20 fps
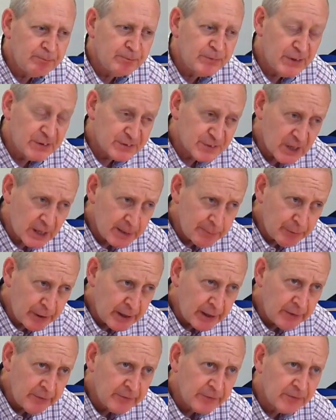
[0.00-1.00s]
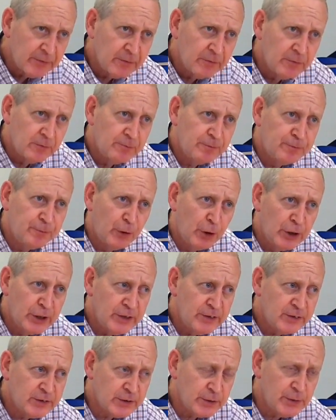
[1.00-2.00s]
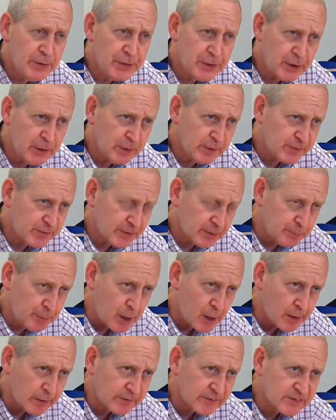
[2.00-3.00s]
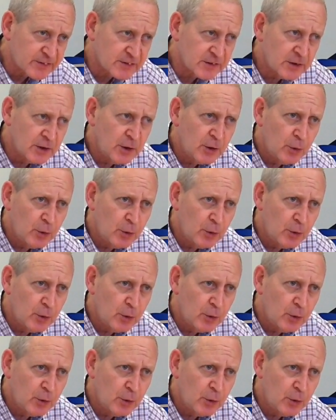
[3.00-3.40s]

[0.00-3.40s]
This time round, fully 2/3 of the marks